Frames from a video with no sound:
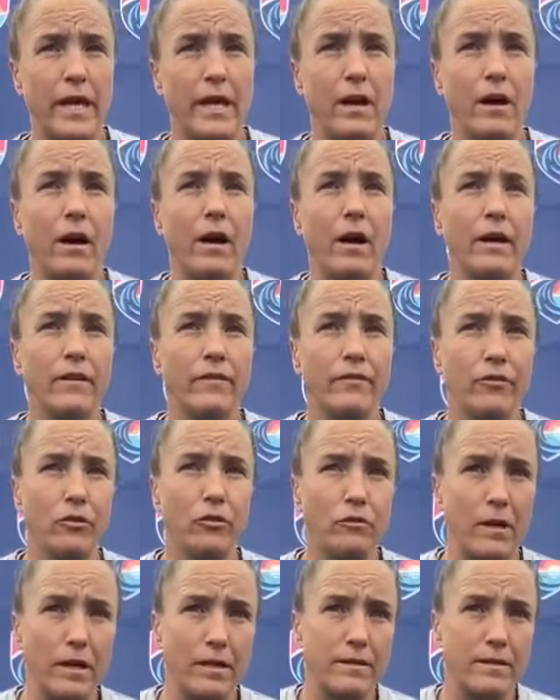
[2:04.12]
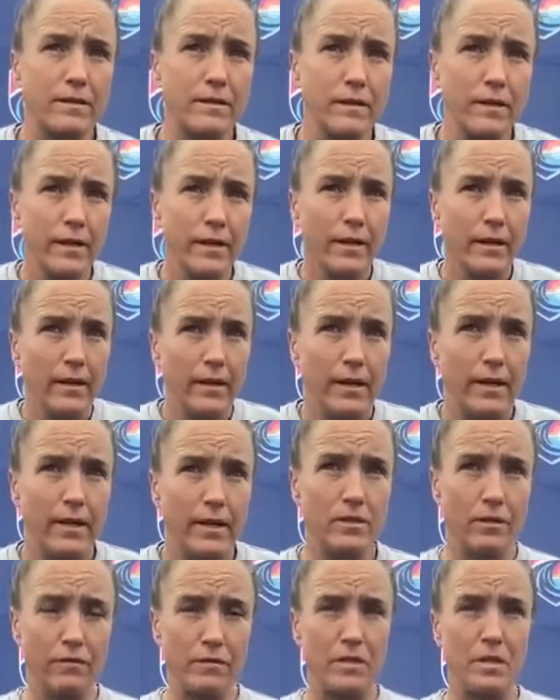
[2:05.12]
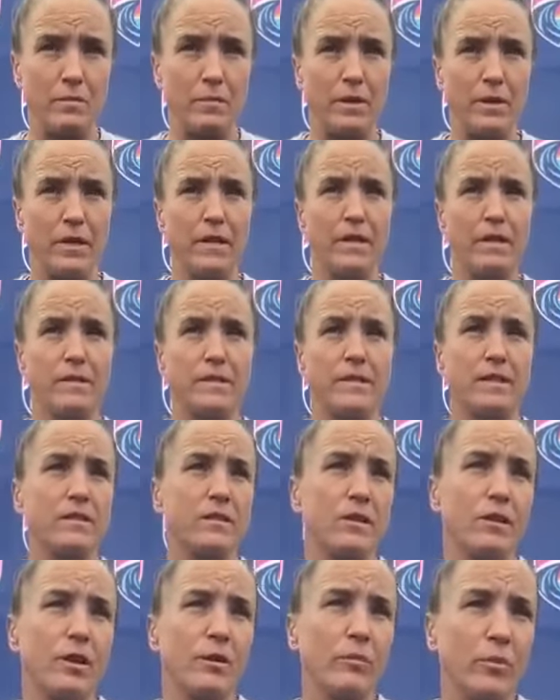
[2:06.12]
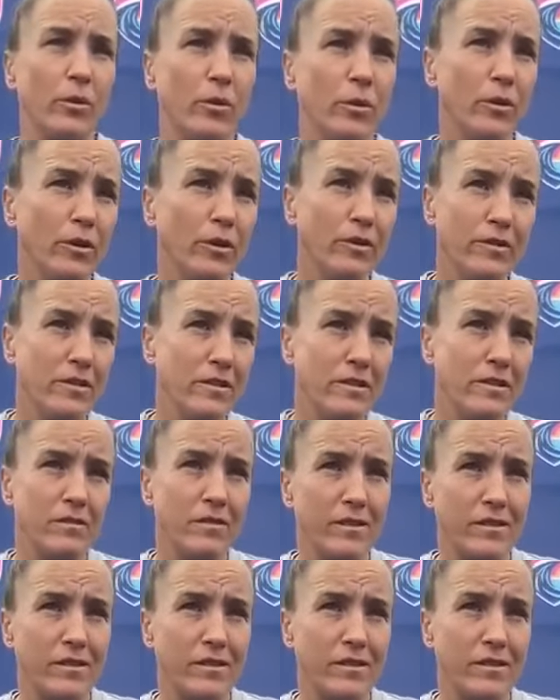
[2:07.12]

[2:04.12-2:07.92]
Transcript: key hire for us. He's obviously been an assistant at Portland,